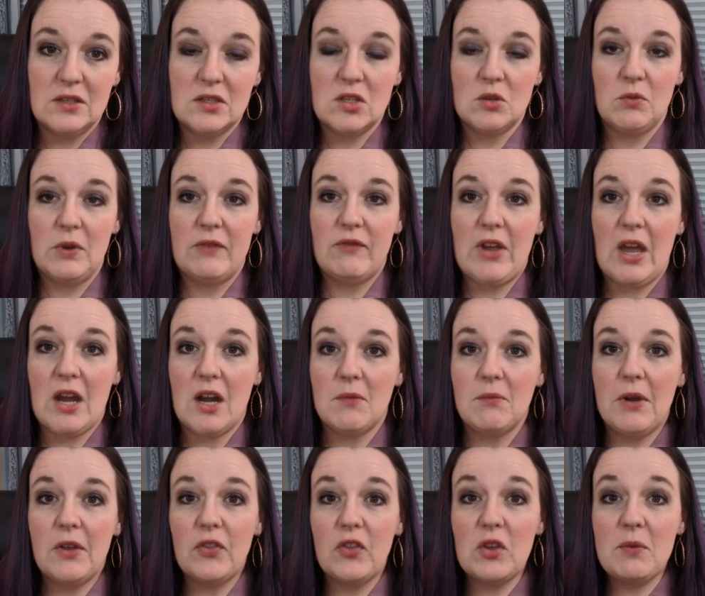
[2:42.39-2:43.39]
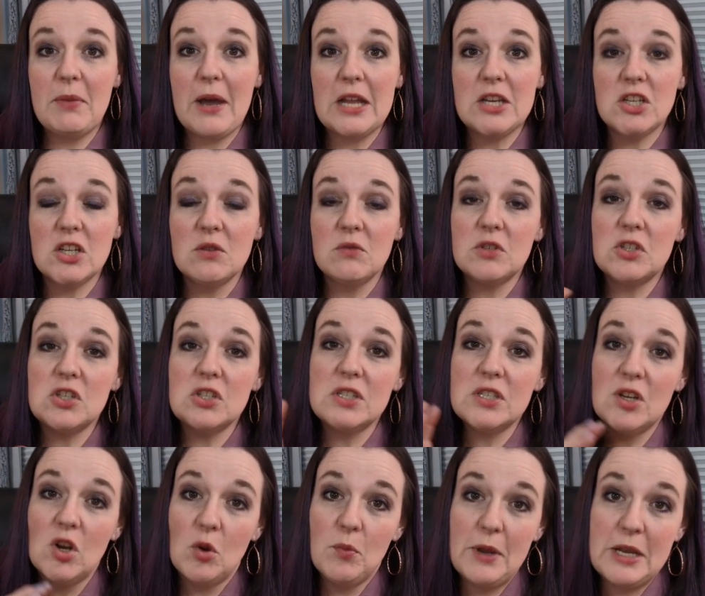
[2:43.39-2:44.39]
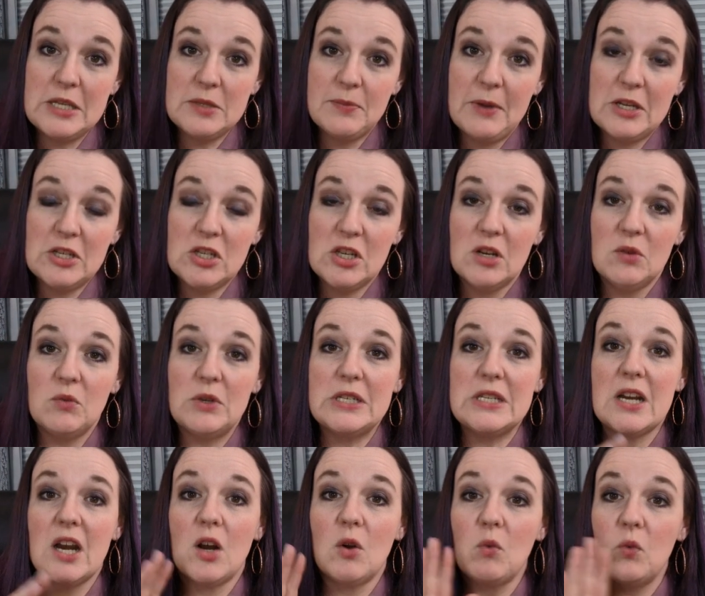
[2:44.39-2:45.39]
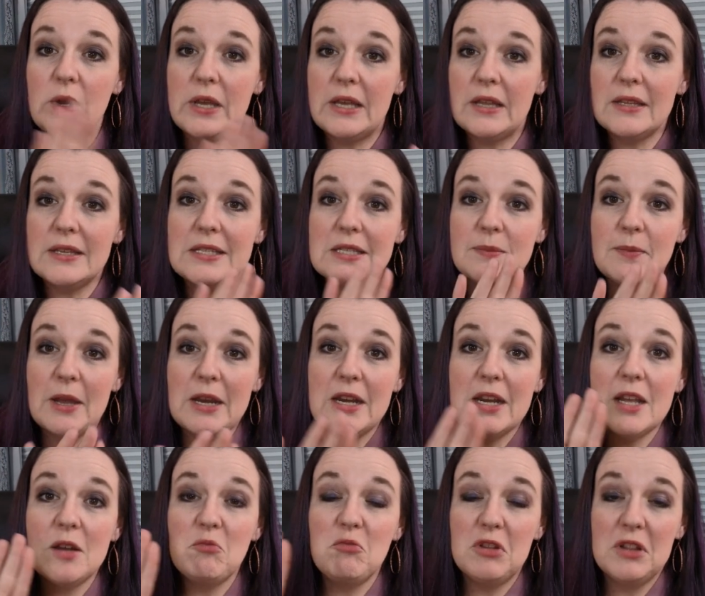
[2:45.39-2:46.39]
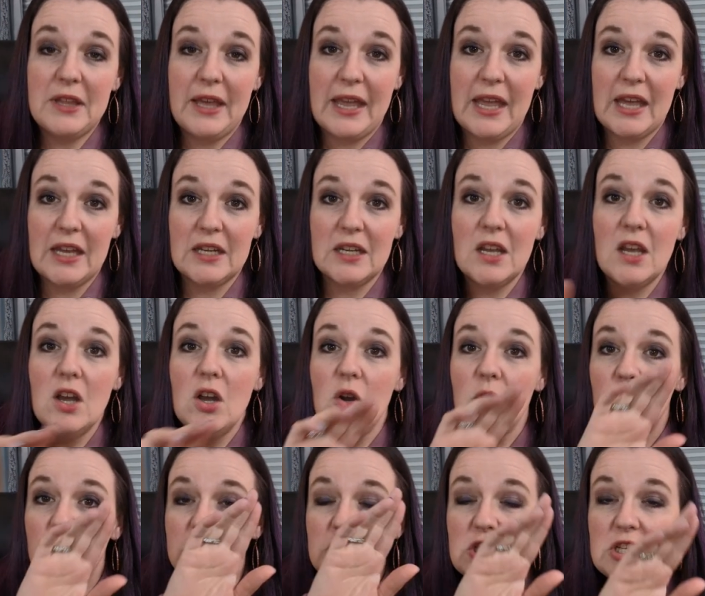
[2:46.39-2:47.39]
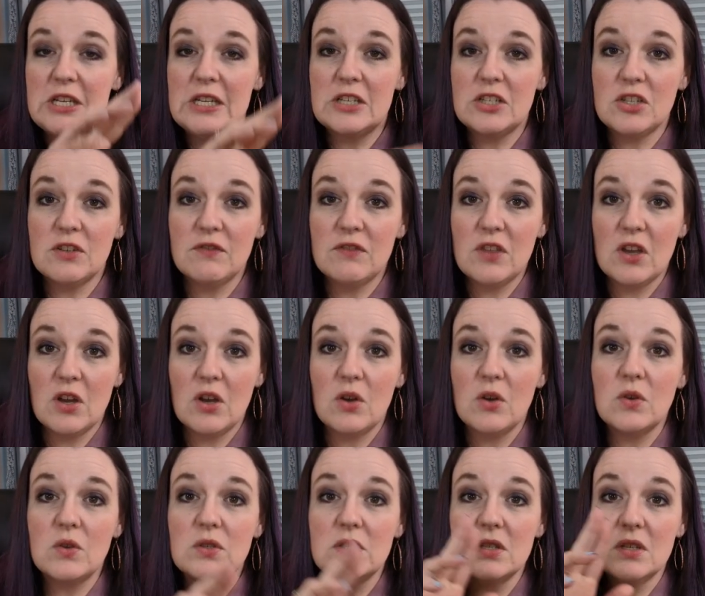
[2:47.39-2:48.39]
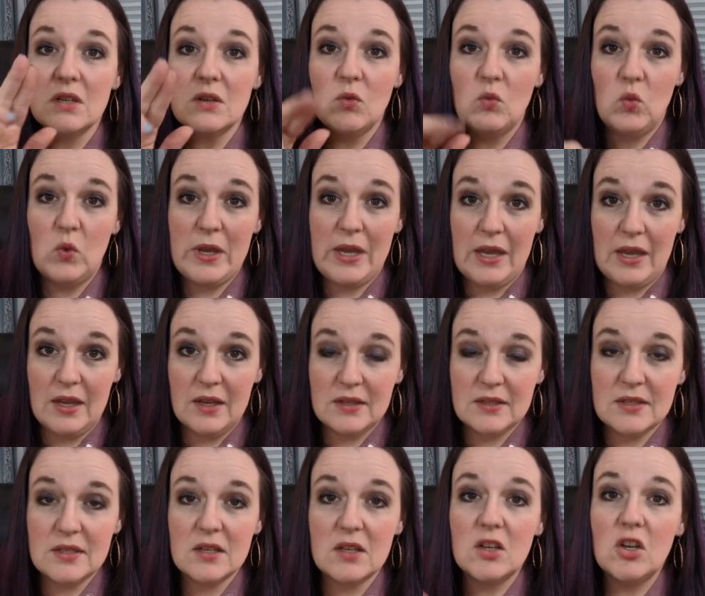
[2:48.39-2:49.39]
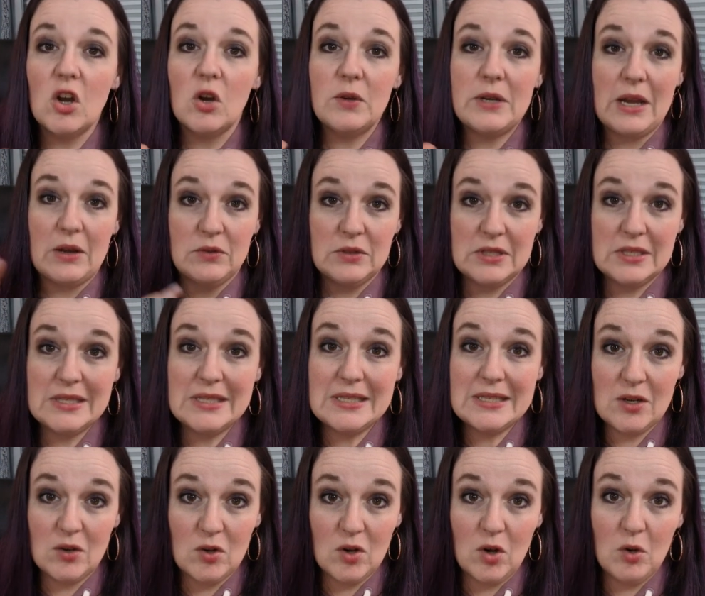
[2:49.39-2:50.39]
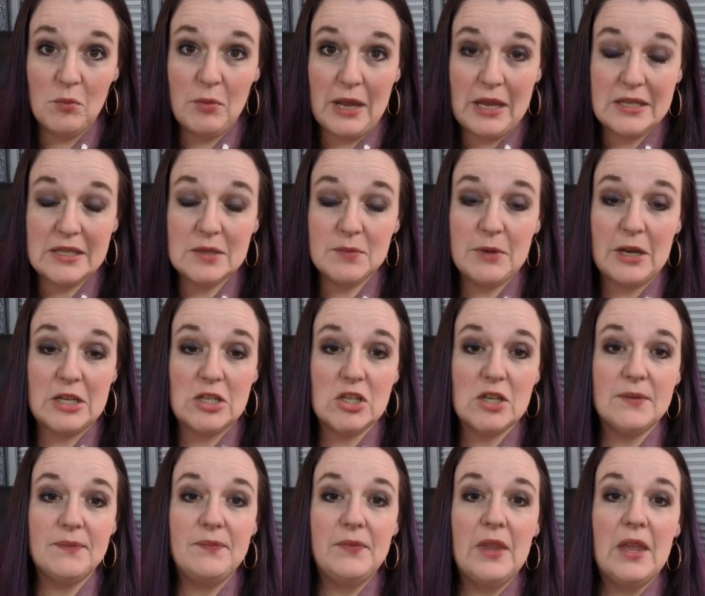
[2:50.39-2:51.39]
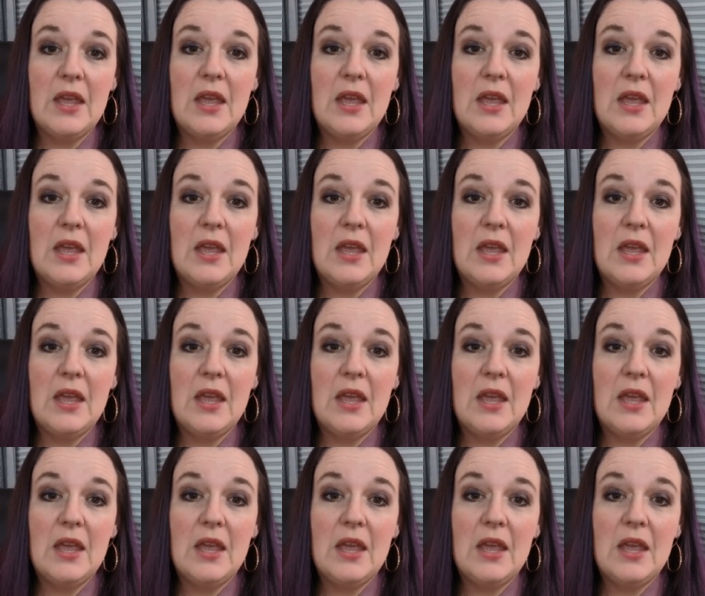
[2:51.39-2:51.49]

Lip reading: So we've got our monthly budget, which is zero-based budget, and we did our weekly spending plan, which each of those weeks go down to zero-based budget.